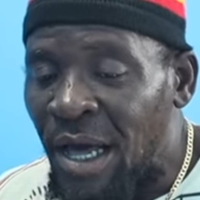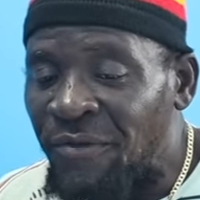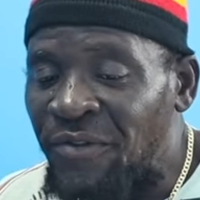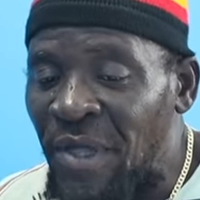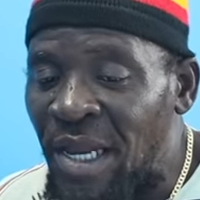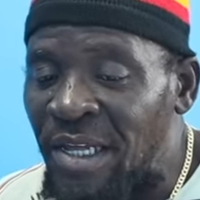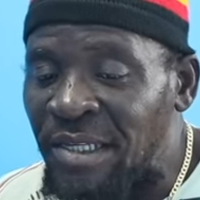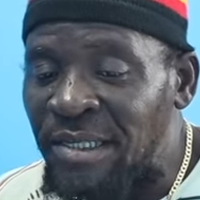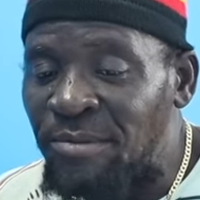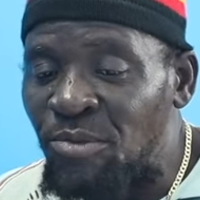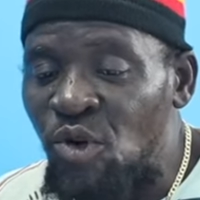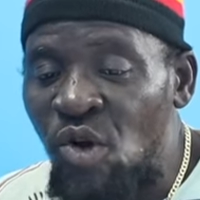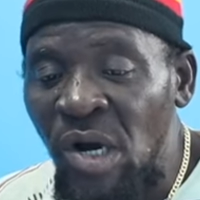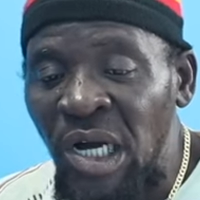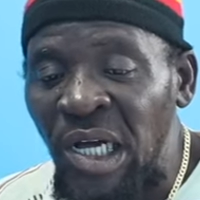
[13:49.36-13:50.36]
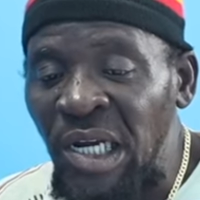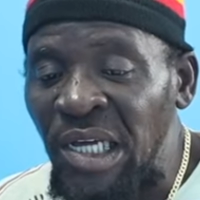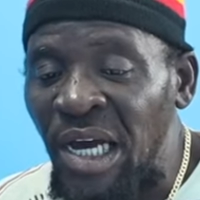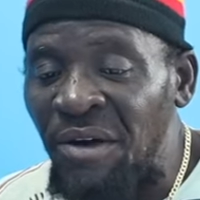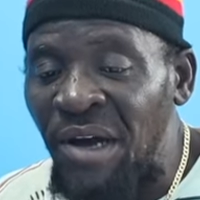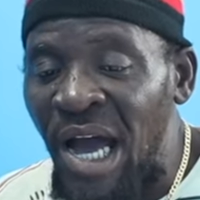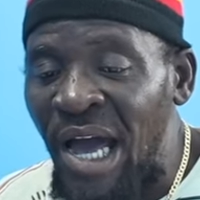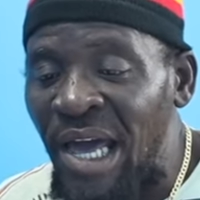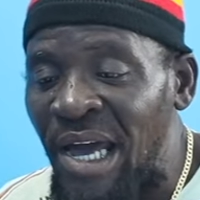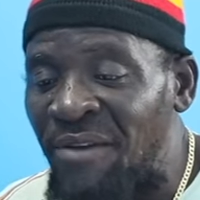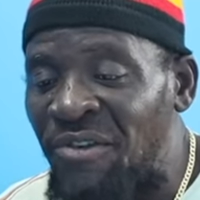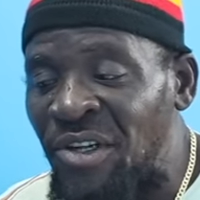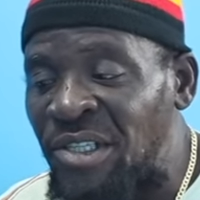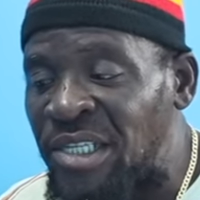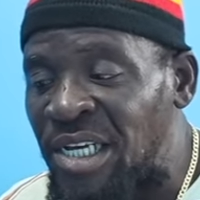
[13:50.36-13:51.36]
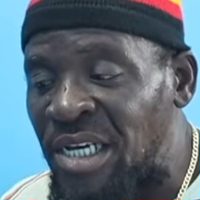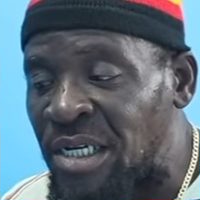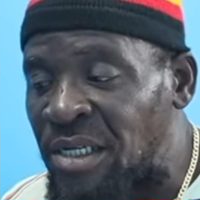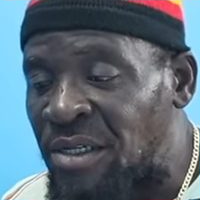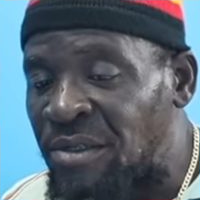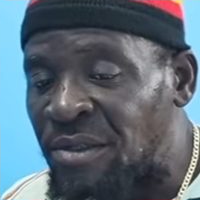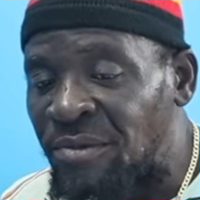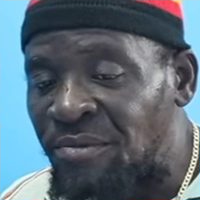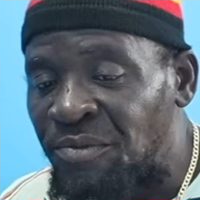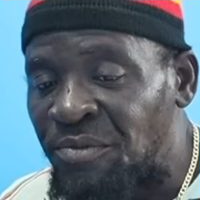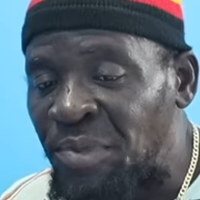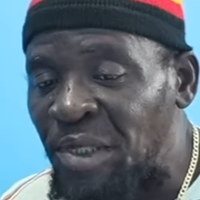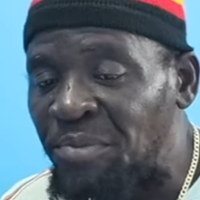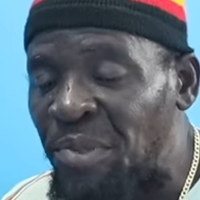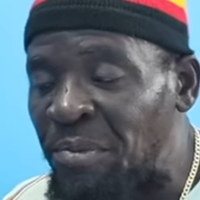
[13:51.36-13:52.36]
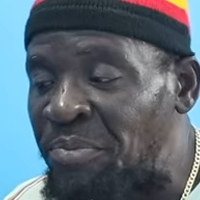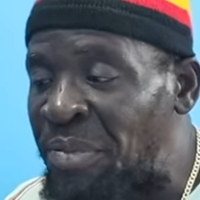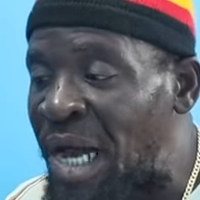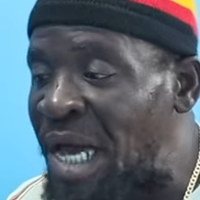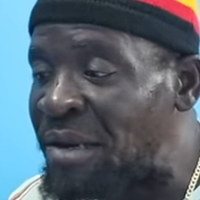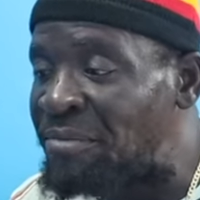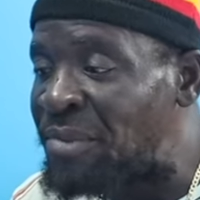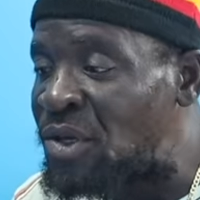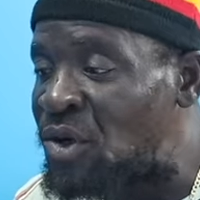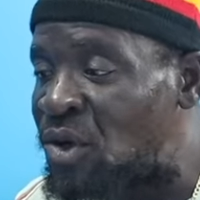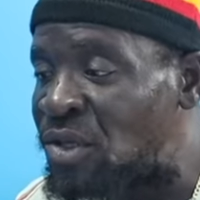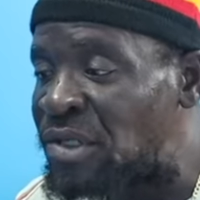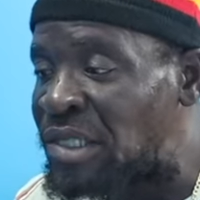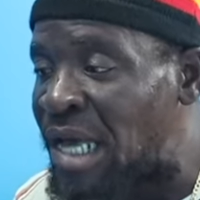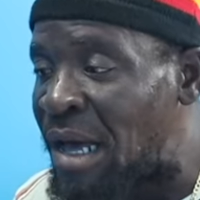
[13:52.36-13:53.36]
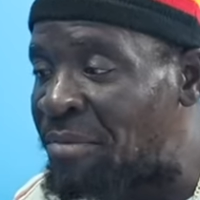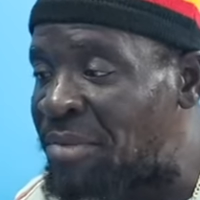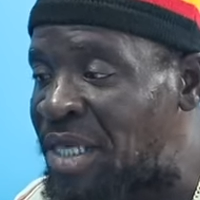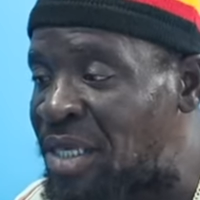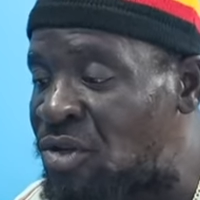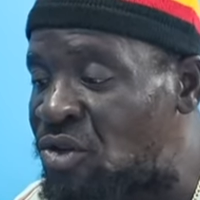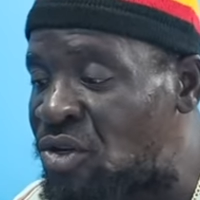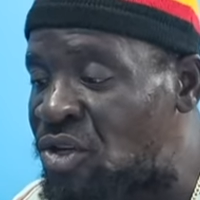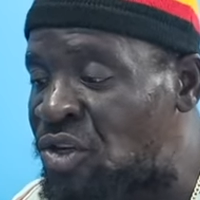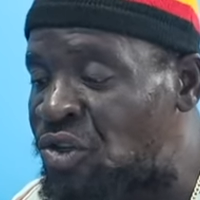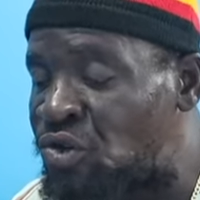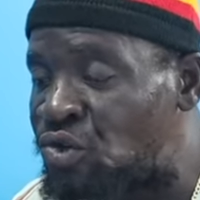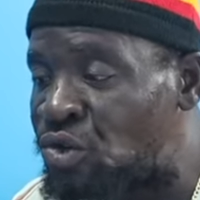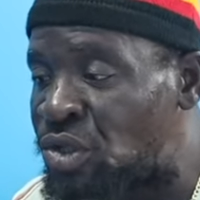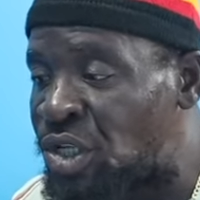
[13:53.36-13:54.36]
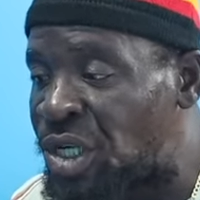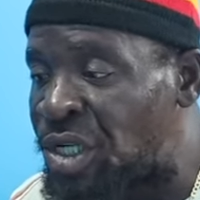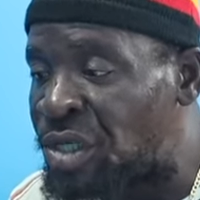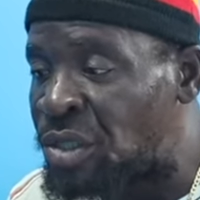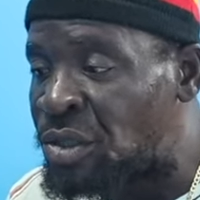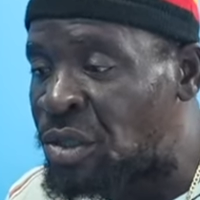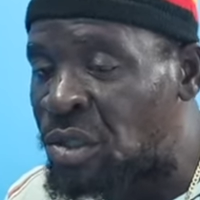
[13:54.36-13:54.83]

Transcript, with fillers: After the smoke clear and everything, people point me out say I me do the shooting.